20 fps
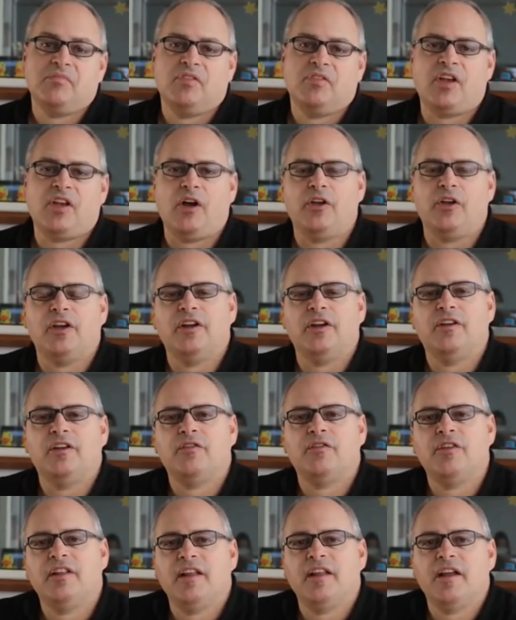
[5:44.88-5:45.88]
is how you're going to
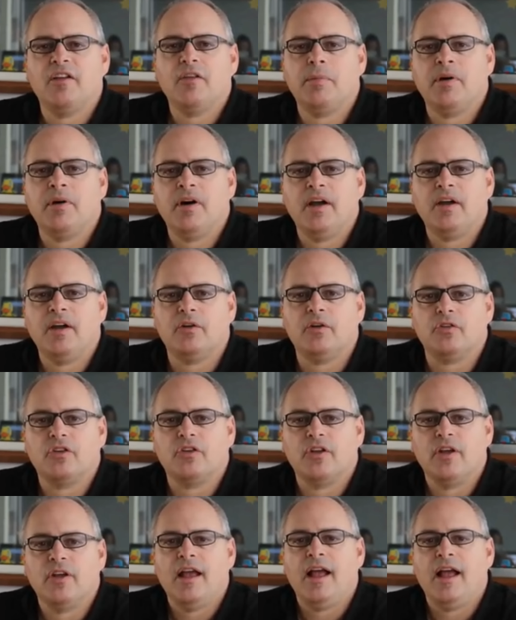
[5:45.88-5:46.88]
defeat the other
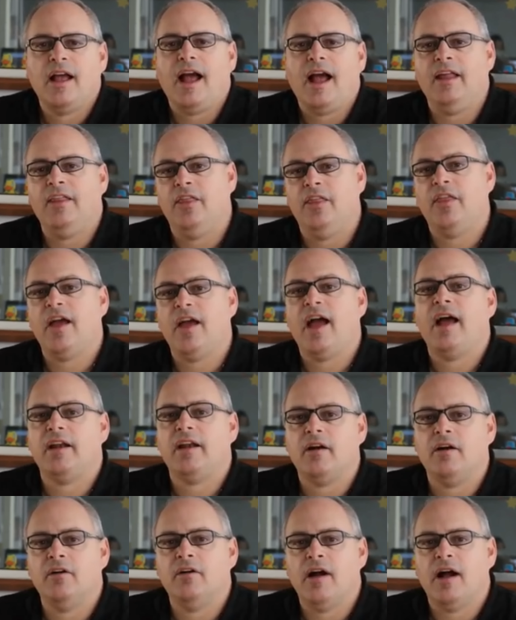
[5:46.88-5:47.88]
players. And
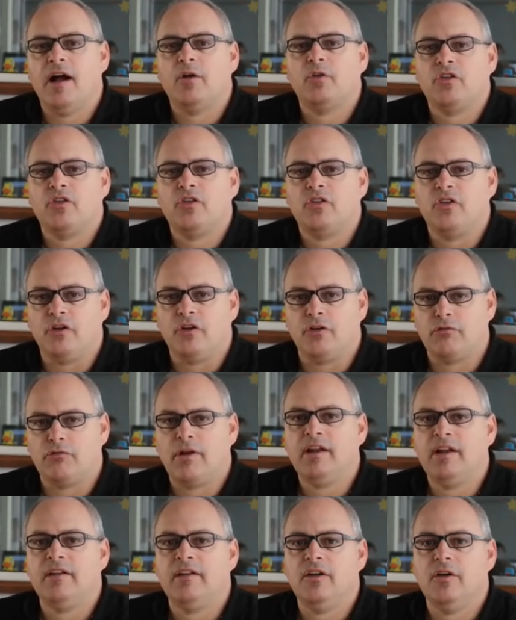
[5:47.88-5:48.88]
that allows us a
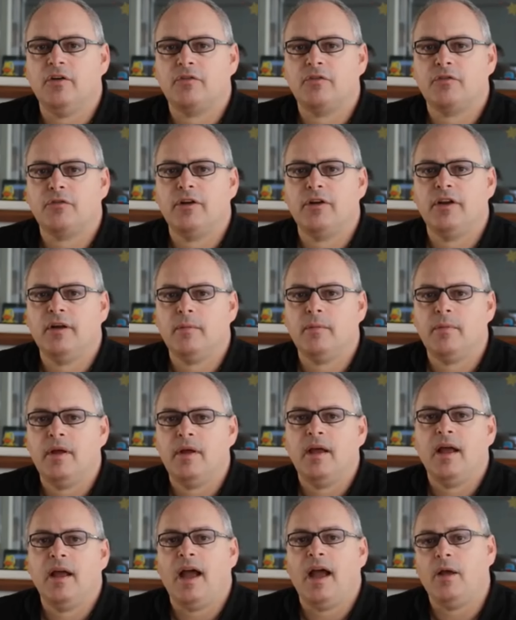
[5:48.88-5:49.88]
great deal of freedom,
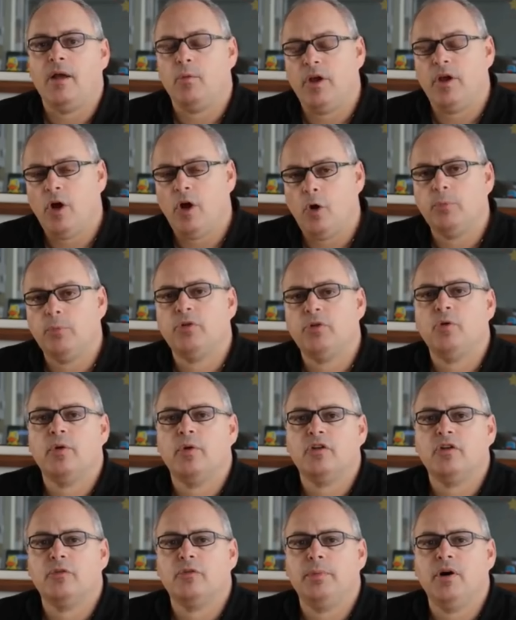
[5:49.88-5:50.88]
and we hope to
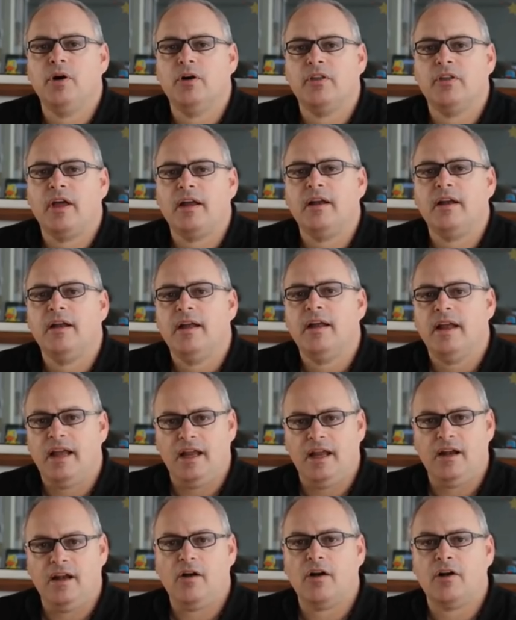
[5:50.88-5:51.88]
explore that
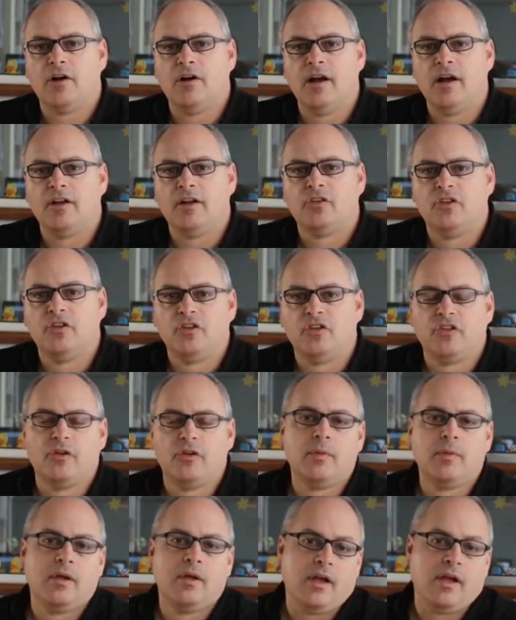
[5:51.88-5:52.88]
in our class
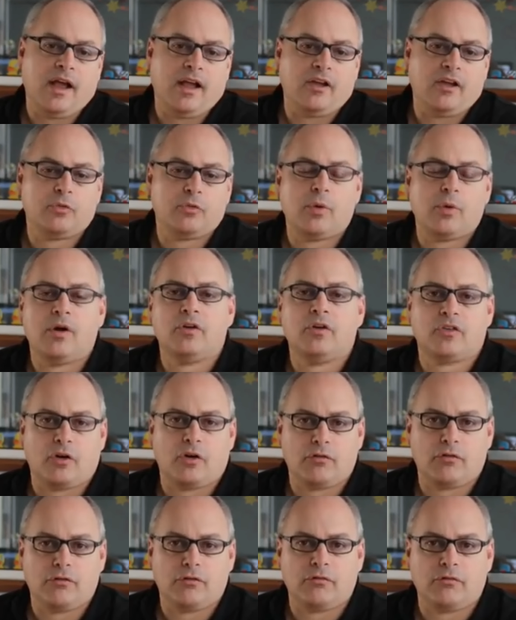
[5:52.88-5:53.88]
system, as well as
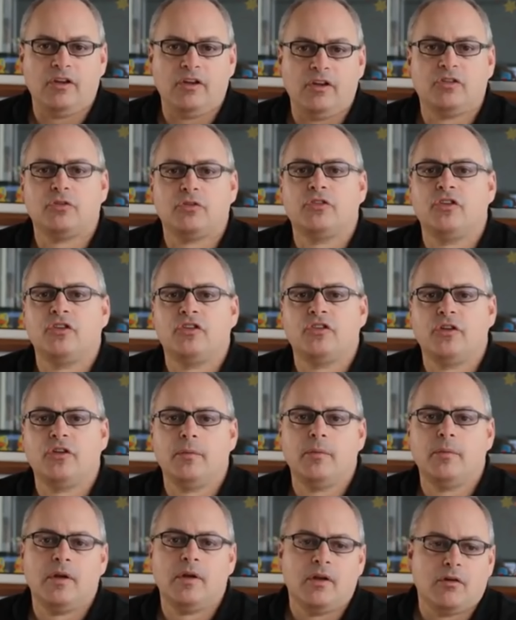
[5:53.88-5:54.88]
our racial
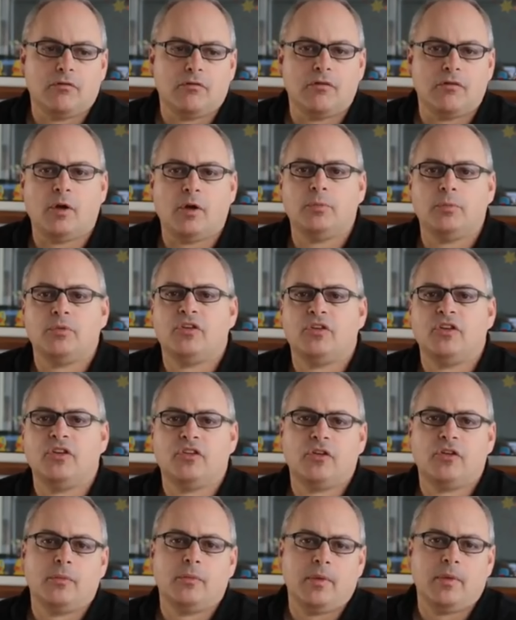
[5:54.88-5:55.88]
system, realm
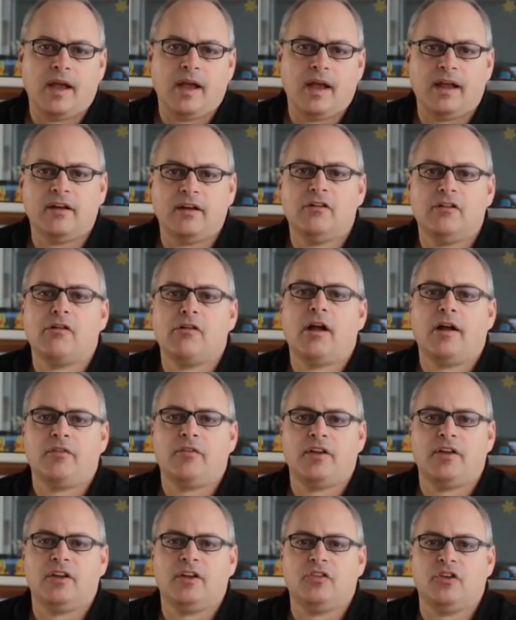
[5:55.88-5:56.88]
system, and
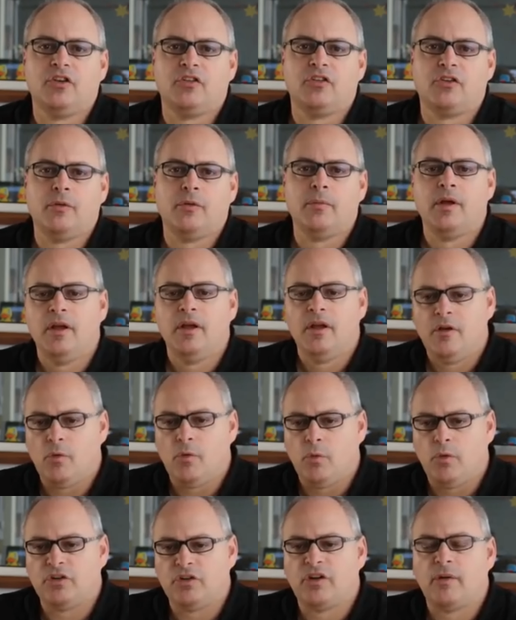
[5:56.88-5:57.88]
crafting system,
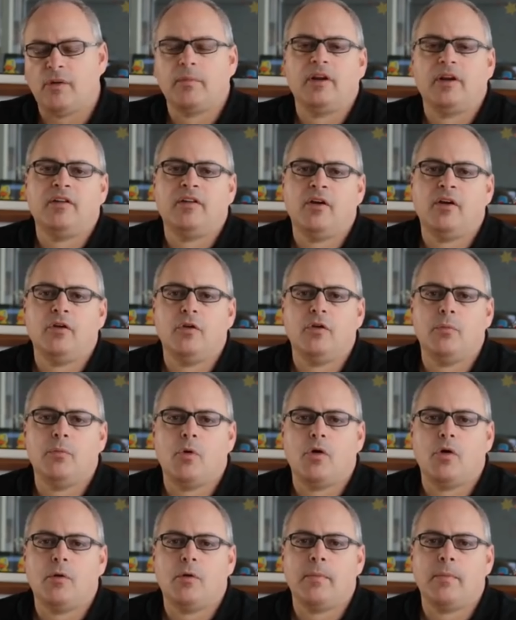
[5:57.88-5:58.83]
which I'm going to tell you more